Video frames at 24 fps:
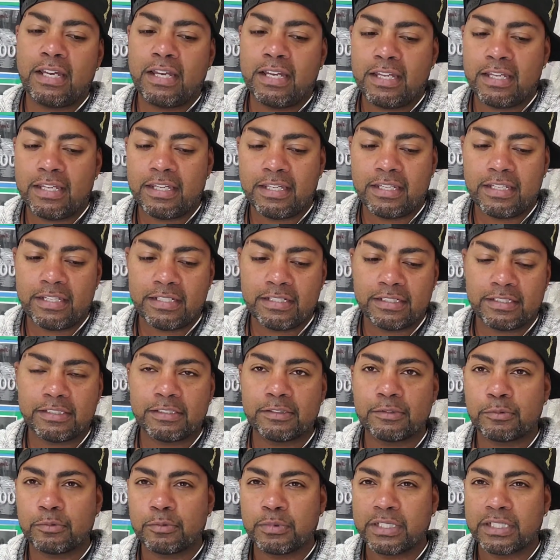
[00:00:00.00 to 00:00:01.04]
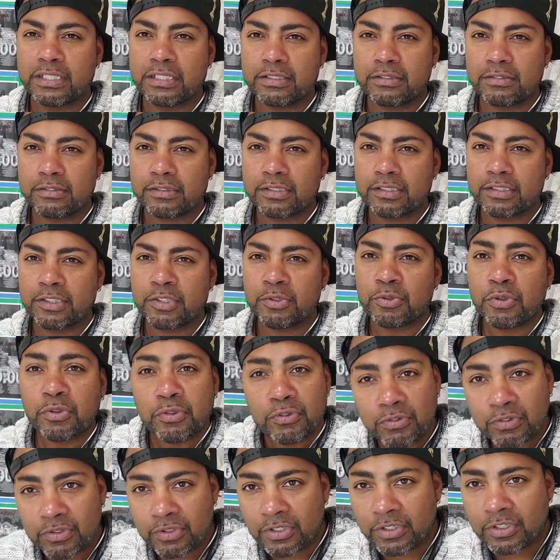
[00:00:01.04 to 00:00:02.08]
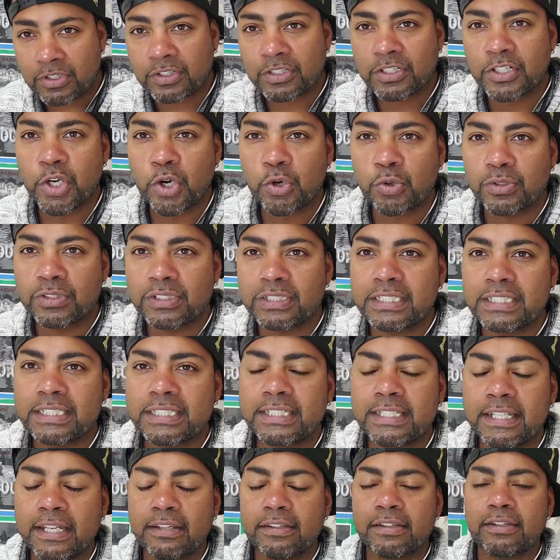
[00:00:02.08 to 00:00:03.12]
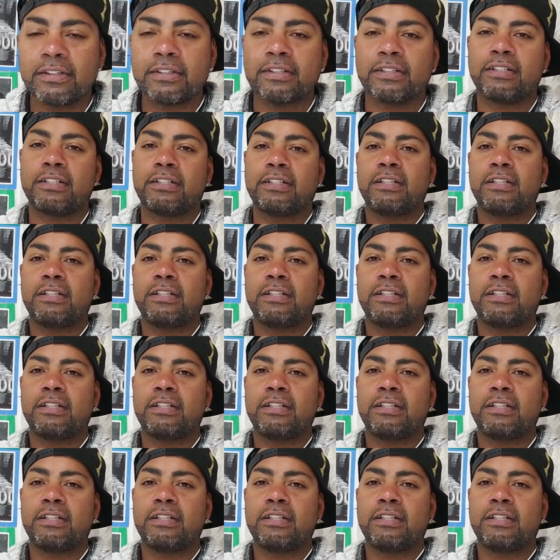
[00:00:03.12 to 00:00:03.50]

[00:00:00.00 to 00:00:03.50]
and we could go through our goals together.